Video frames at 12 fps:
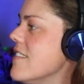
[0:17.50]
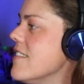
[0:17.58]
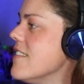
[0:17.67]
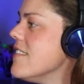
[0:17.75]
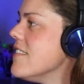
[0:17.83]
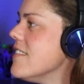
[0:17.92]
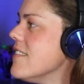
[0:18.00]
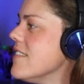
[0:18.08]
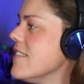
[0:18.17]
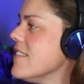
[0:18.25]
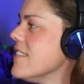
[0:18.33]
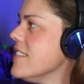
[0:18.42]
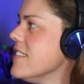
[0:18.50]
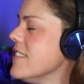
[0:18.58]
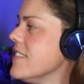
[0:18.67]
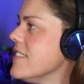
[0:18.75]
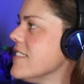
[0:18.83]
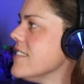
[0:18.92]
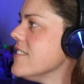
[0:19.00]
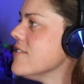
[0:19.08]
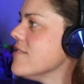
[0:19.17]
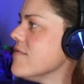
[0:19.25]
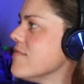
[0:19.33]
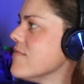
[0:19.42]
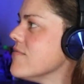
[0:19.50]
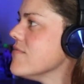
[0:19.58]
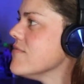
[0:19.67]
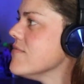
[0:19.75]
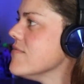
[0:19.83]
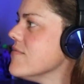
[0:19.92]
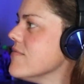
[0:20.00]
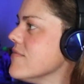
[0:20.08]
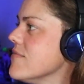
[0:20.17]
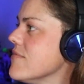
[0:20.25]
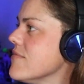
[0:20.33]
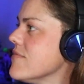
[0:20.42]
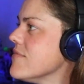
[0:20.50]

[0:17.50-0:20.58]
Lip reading: (silent)